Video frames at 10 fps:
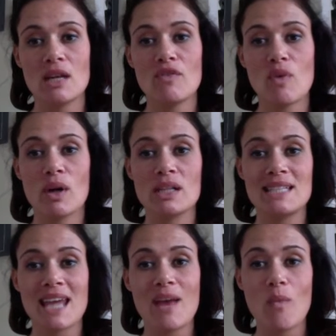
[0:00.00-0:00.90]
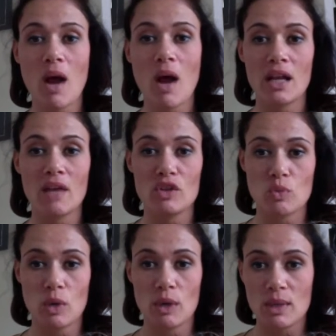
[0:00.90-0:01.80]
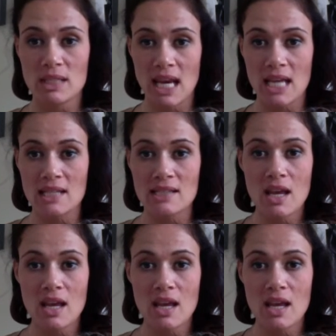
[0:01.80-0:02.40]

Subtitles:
for day 1 of your 21 days.